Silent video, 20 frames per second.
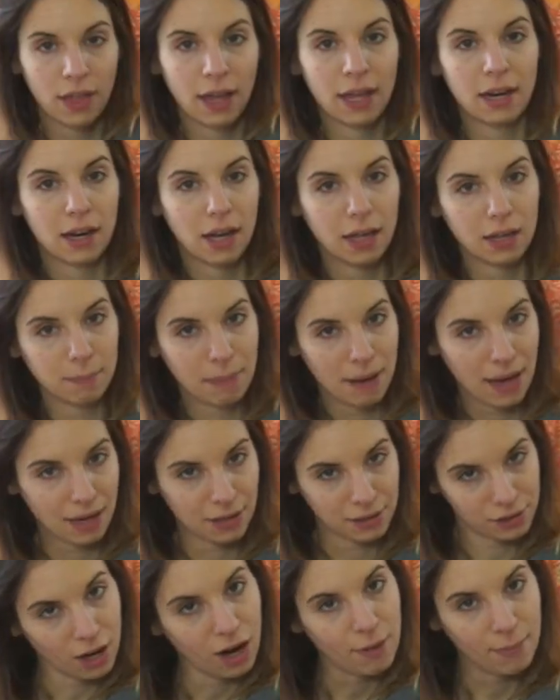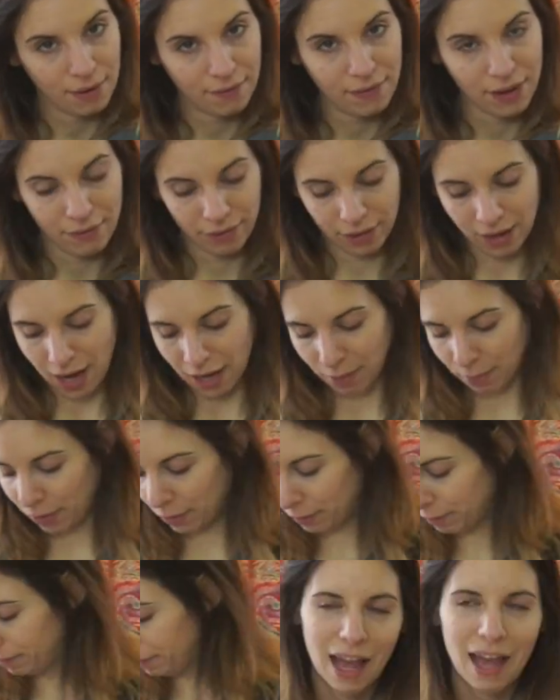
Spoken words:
that pandas are my favorite animal.